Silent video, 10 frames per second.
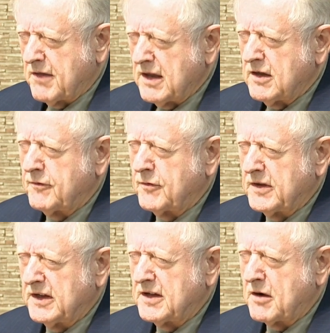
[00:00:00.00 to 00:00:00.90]
Thank you
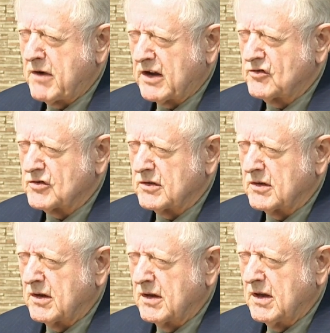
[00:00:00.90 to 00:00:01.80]
for that
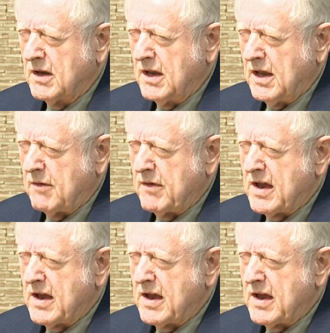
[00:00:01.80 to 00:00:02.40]
direction, and